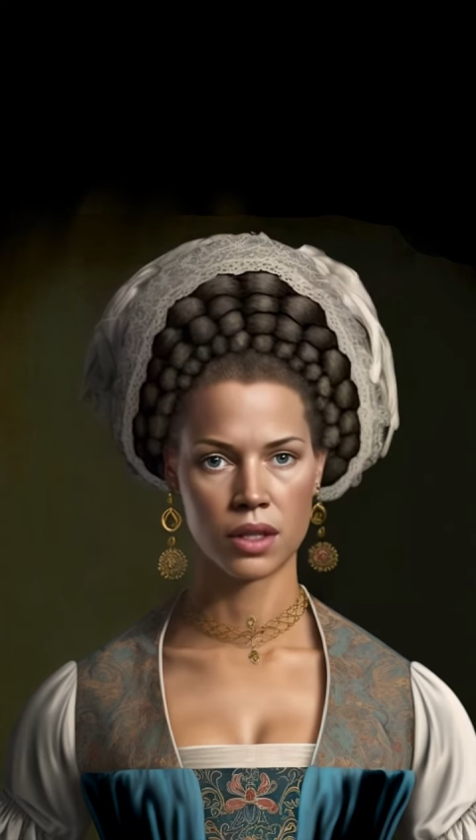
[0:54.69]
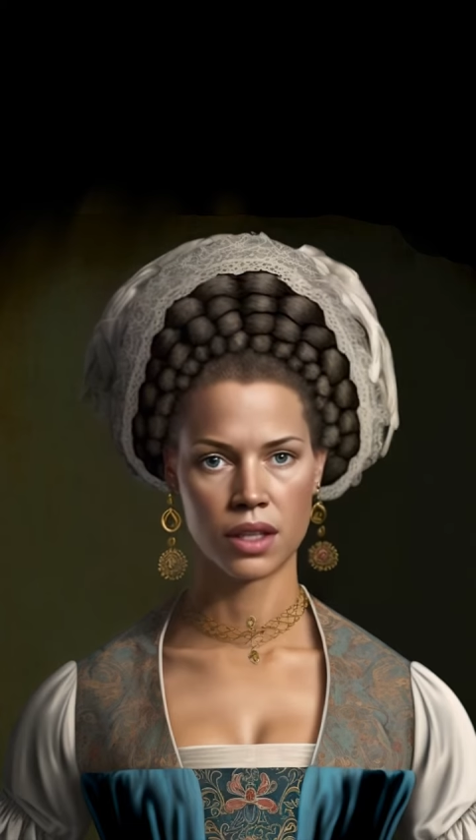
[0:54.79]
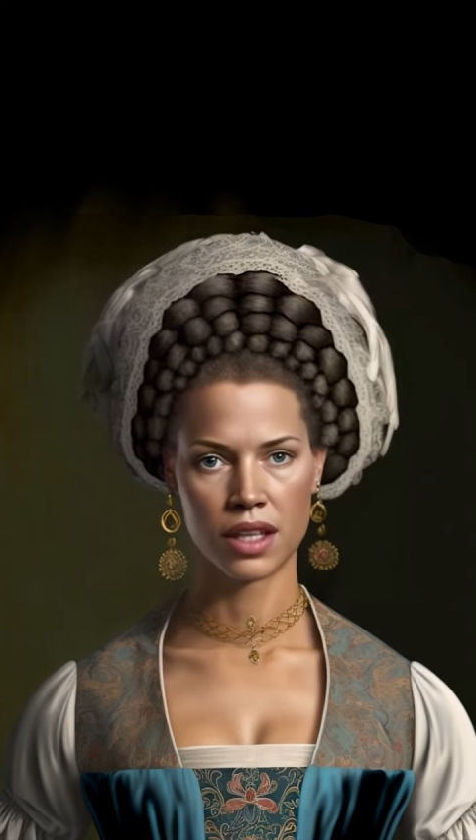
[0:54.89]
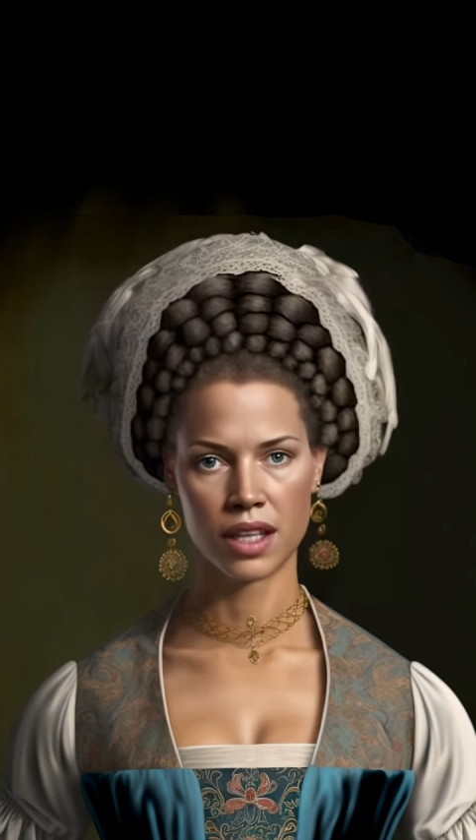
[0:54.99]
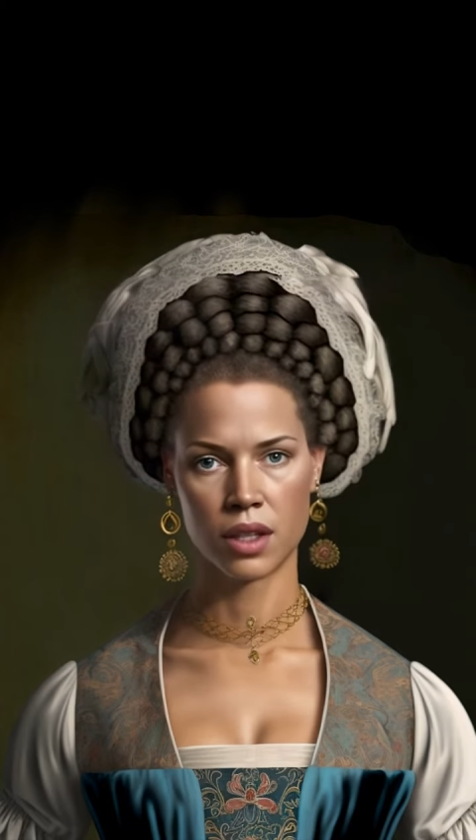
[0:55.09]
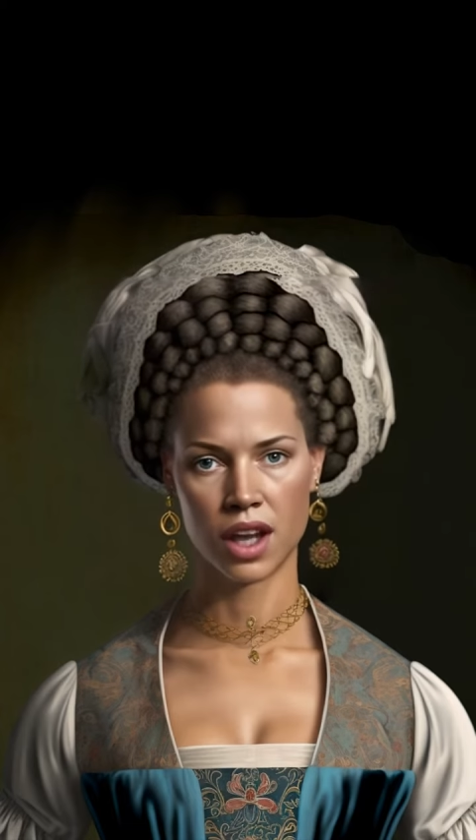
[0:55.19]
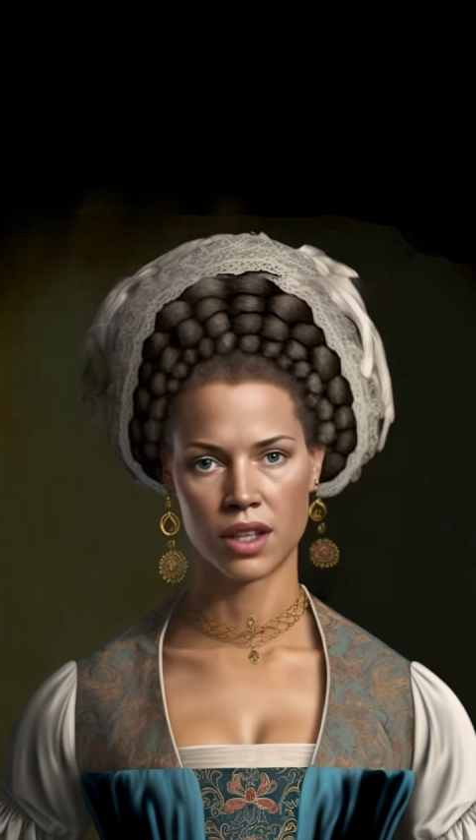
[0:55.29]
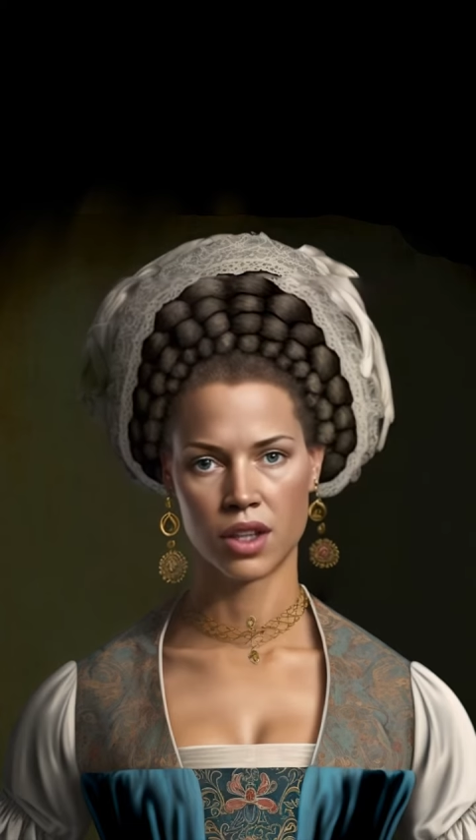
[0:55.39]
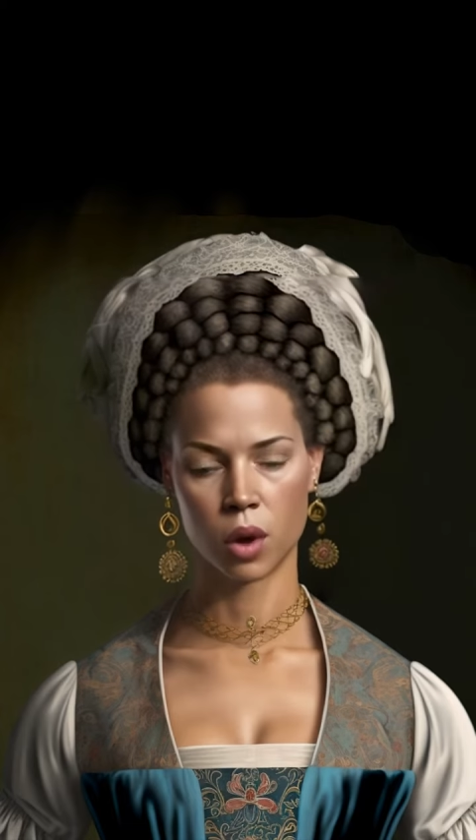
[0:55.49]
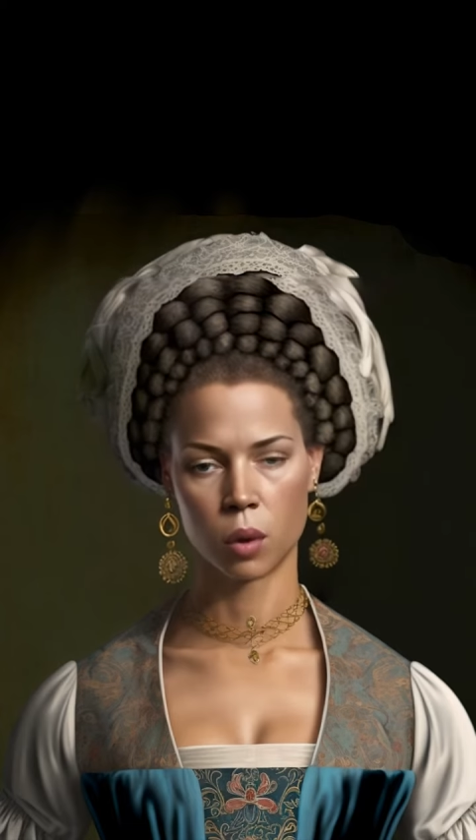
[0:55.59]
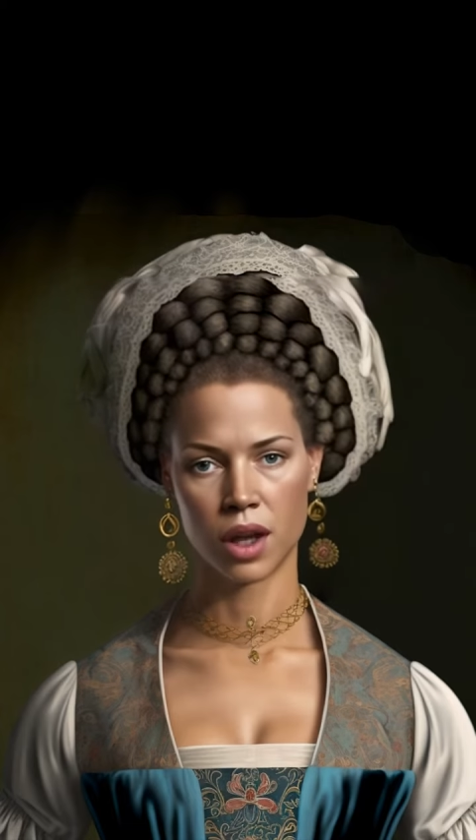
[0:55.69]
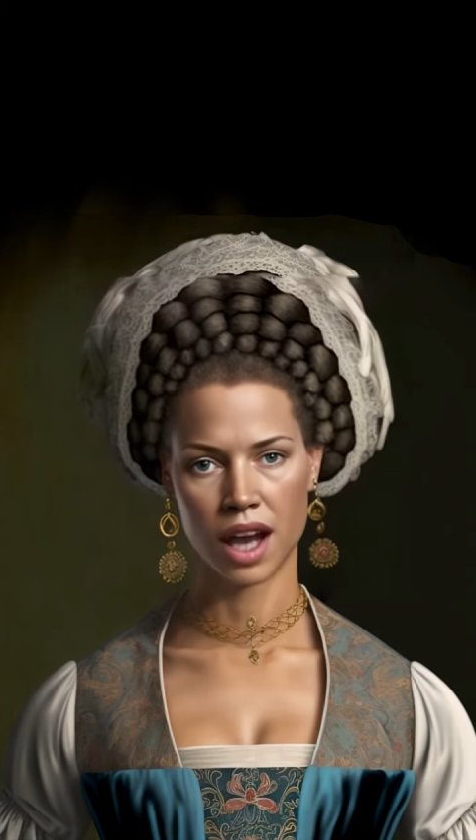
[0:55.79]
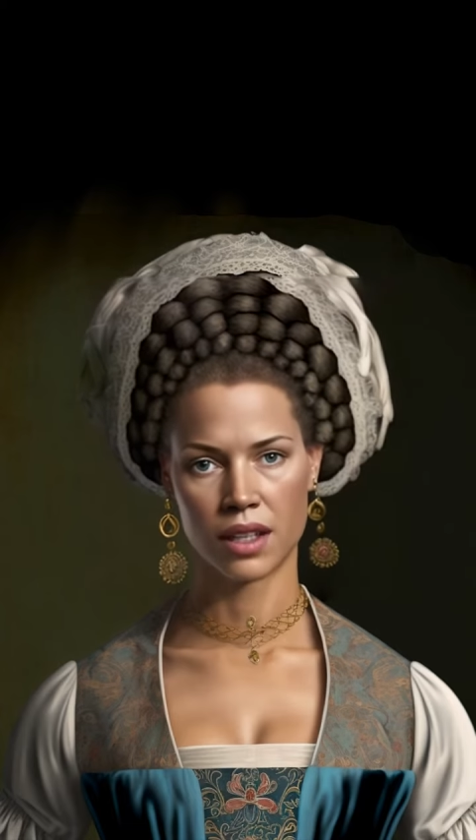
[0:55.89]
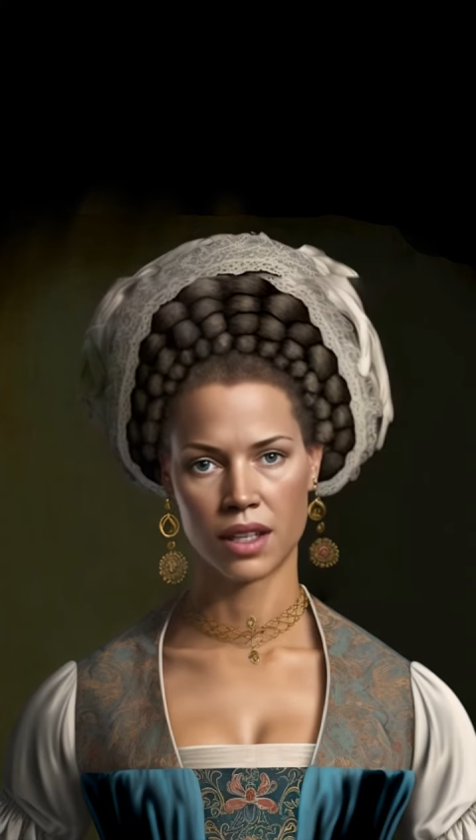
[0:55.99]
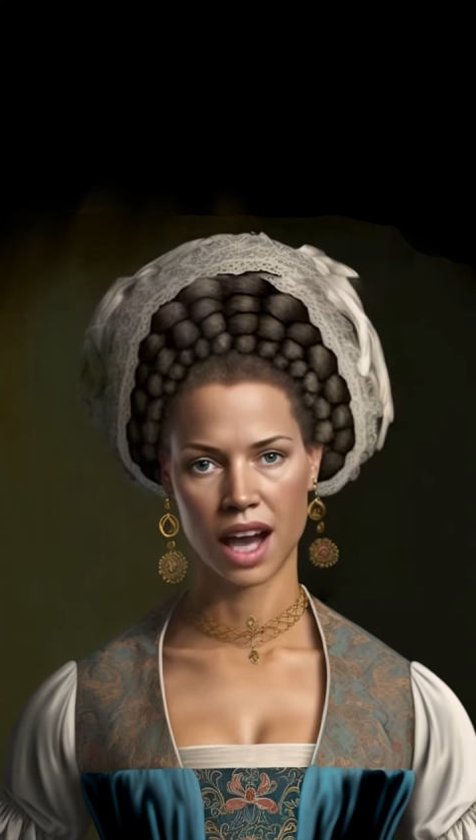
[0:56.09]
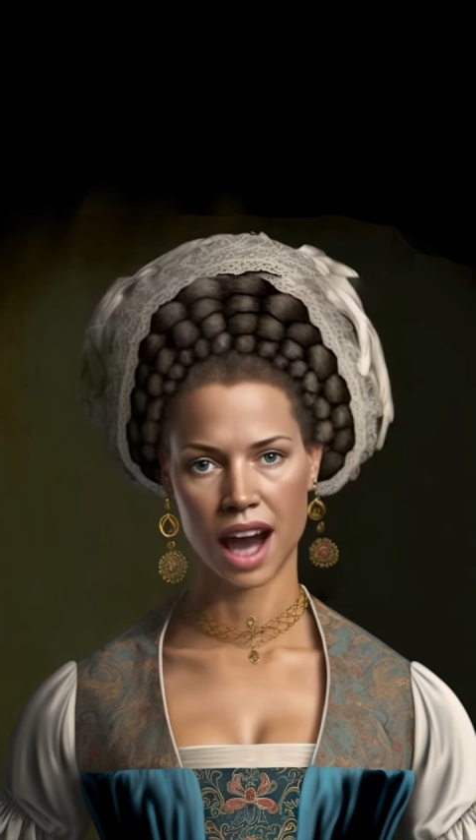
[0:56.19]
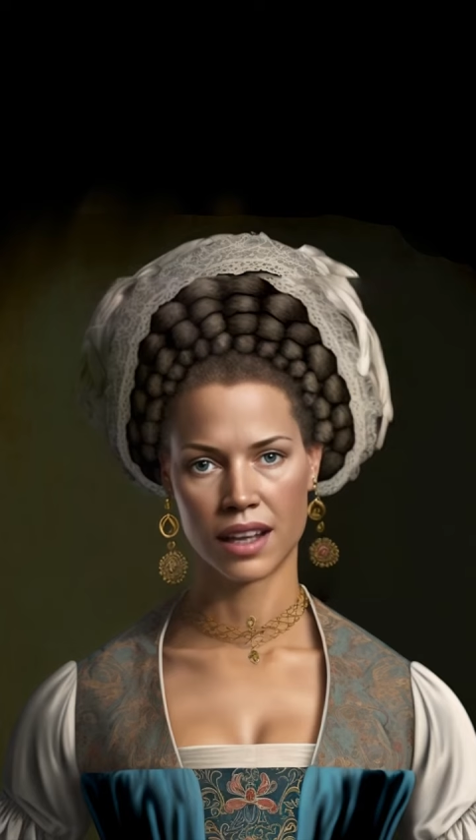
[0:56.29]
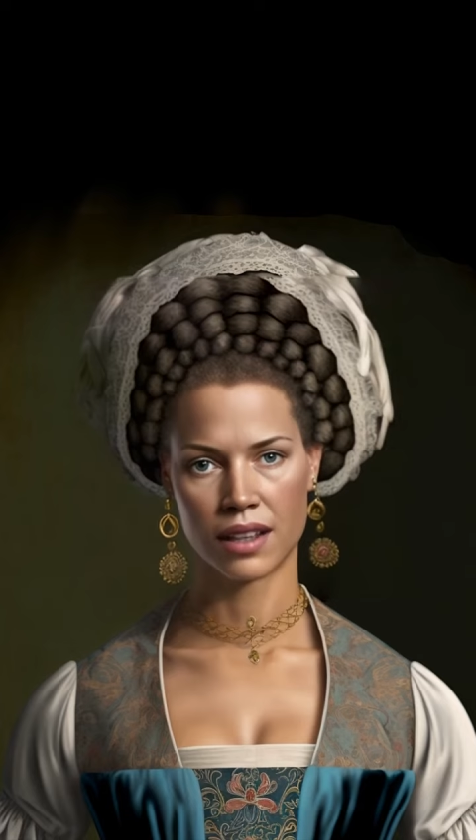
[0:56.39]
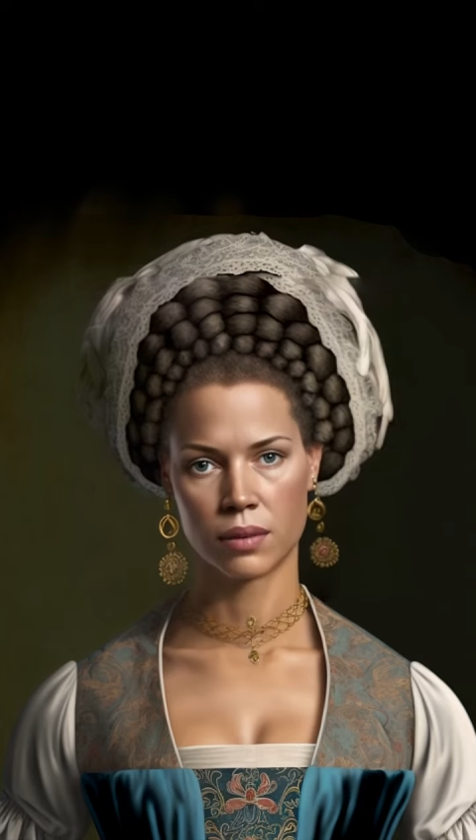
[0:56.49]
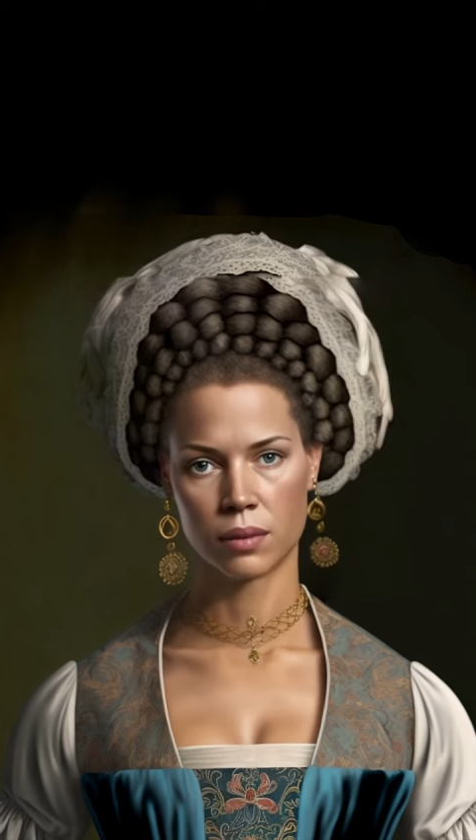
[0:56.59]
and see things no one else can.